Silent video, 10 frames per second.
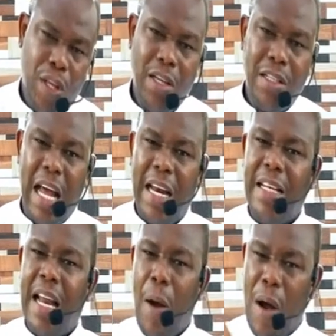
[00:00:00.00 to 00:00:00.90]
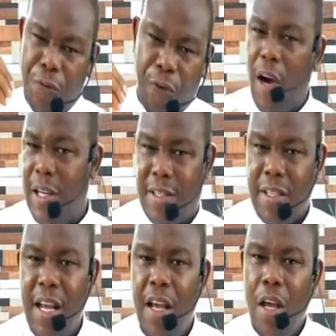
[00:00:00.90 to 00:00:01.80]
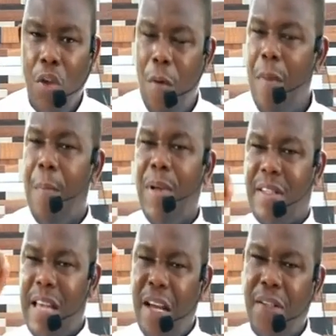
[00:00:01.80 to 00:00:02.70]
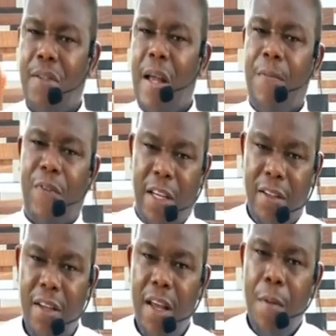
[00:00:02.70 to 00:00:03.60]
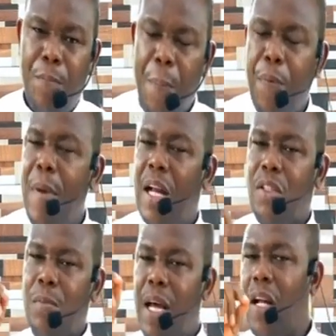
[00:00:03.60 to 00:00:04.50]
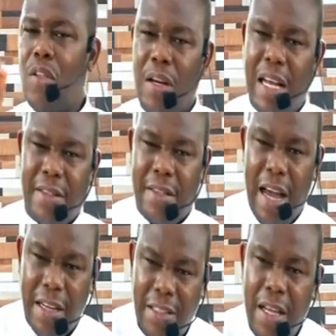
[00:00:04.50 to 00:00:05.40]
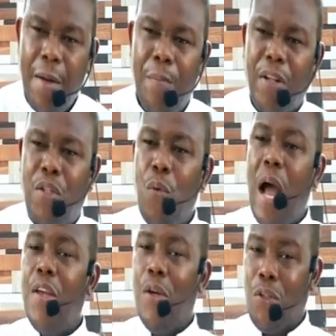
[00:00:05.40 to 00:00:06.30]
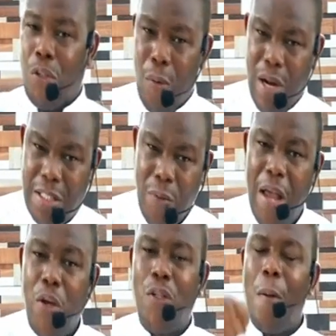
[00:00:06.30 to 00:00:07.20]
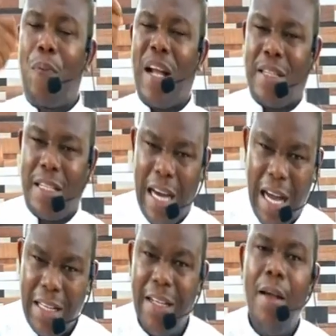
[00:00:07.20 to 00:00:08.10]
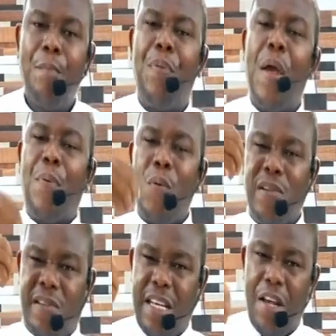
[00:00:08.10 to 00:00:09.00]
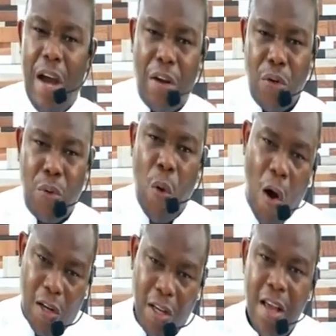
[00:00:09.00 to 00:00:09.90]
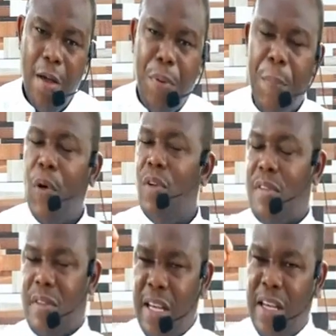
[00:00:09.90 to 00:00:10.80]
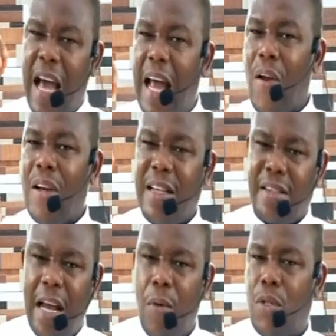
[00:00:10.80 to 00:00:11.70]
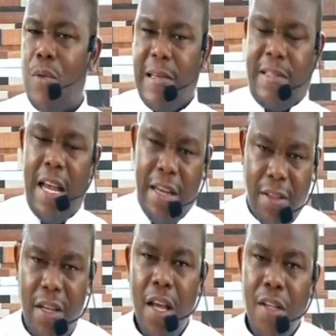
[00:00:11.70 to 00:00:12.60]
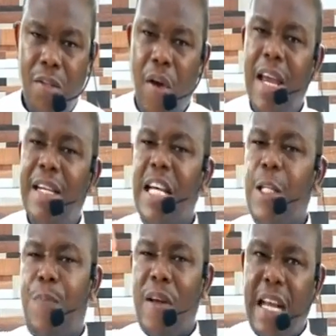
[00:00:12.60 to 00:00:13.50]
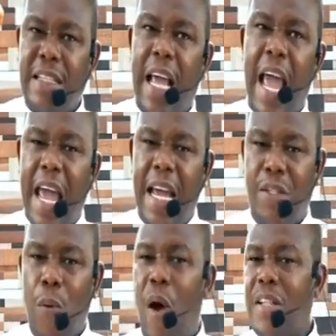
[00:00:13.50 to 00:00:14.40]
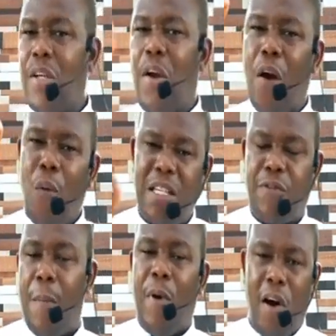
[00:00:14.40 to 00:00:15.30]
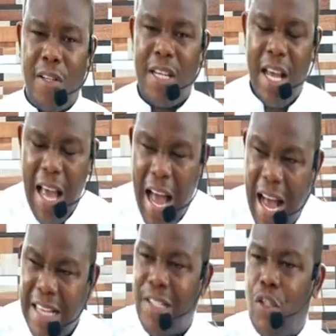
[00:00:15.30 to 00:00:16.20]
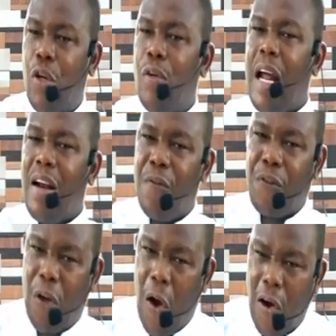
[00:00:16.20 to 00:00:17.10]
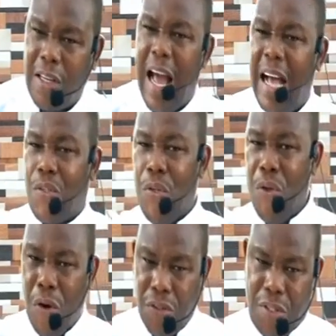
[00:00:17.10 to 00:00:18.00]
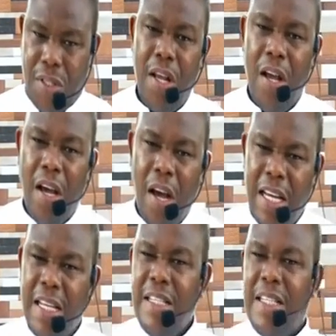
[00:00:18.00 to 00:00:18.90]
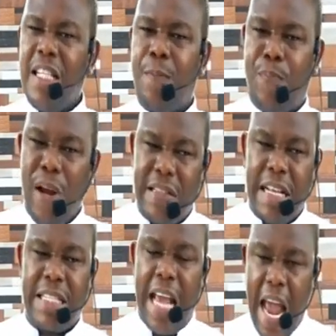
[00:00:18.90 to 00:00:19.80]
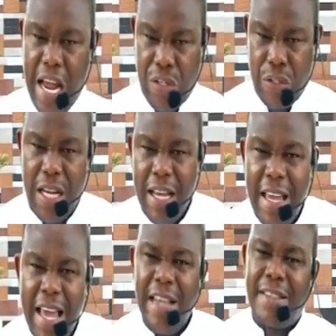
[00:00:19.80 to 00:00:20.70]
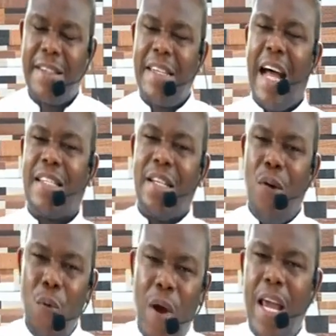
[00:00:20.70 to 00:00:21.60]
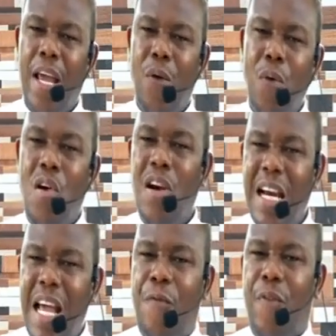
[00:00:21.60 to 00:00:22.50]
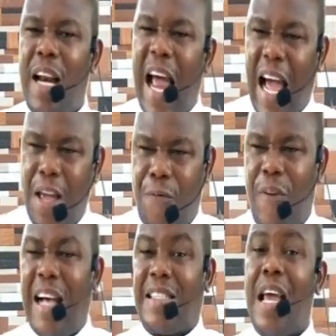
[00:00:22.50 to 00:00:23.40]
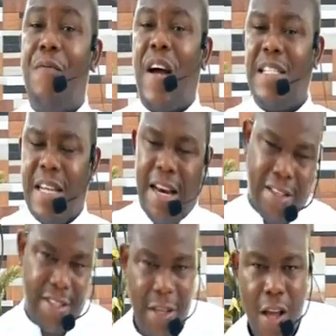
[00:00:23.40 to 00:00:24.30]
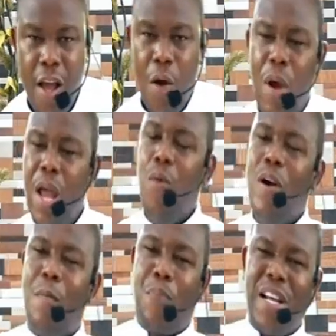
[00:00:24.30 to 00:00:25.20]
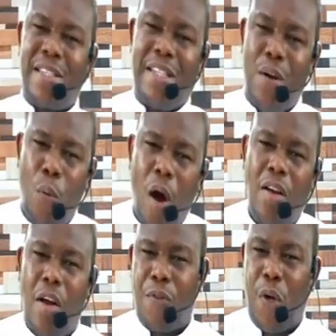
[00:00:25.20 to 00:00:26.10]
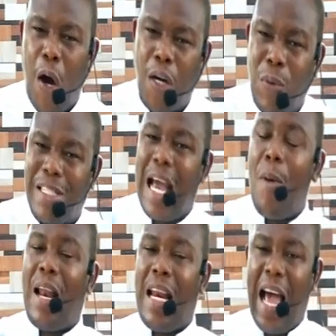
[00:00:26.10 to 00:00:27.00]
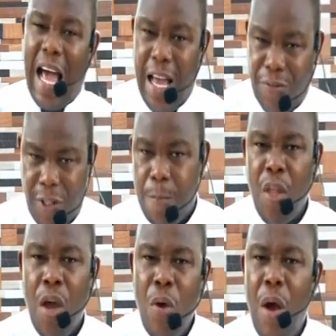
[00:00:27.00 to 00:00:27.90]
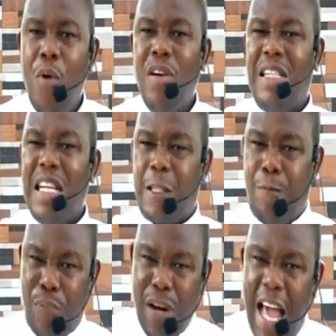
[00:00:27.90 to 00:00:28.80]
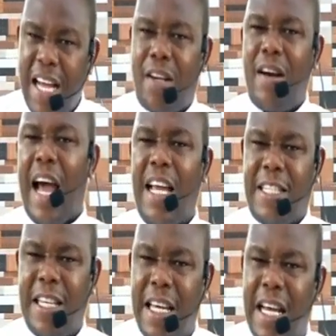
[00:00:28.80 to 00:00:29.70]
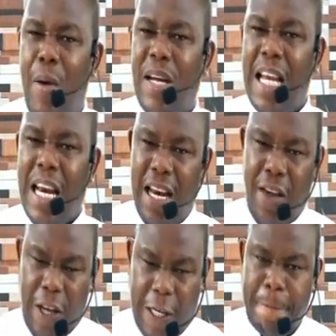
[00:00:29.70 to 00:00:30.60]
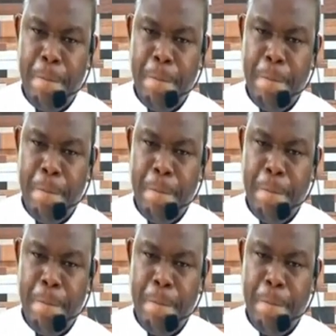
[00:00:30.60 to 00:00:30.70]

than our voice. You may be saying something people may not understand, but when you do it, when you do practical, people will see your good work. People will see and understand what you are saying. So in this present age, what God wants from us as children of God, as youths in this present age, is that we will live life as evangelists. We will preach the word of God with our lives. We will display Christ in our daily living.